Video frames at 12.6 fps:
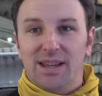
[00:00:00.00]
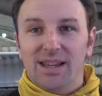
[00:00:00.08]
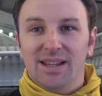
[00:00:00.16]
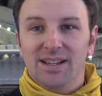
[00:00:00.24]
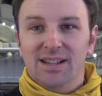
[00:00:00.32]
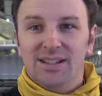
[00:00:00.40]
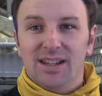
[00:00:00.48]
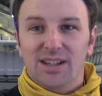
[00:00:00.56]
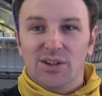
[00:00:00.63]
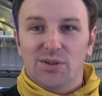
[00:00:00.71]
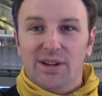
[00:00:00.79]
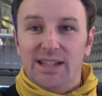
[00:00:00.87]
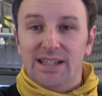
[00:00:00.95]
me that
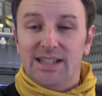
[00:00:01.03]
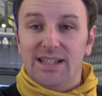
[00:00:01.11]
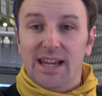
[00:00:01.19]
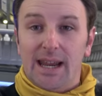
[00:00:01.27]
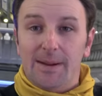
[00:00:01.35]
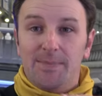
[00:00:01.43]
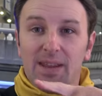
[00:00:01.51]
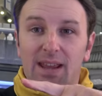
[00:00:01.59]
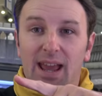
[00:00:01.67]
you can see,